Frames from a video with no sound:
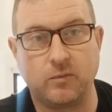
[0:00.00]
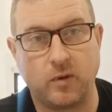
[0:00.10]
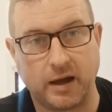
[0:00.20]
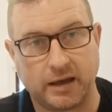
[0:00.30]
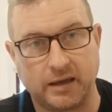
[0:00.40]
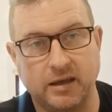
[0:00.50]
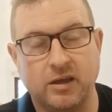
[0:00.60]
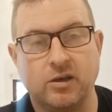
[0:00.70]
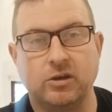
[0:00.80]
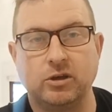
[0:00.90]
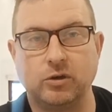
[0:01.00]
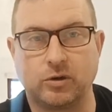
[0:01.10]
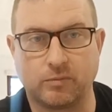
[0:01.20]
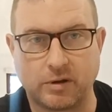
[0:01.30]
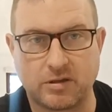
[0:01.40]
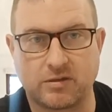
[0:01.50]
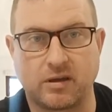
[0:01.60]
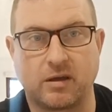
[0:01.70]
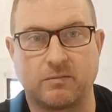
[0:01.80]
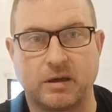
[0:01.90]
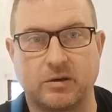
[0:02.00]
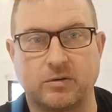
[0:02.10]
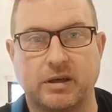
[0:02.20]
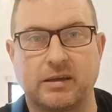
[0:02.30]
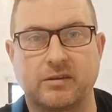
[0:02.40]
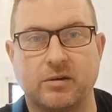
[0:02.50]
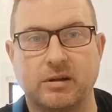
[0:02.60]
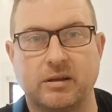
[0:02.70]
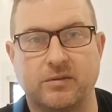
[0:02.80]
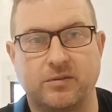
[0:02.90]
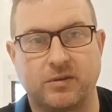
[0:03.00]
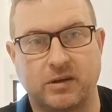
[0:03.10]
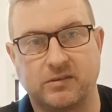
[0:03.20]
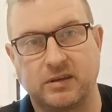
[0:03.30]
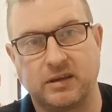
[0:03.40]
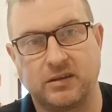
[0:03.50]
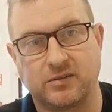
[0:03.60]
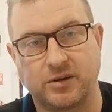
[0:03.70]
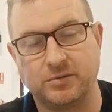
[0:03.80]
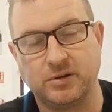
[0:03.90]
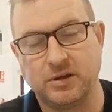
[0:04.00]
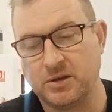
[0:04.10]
way you can register a vehicle that is only 30 years old,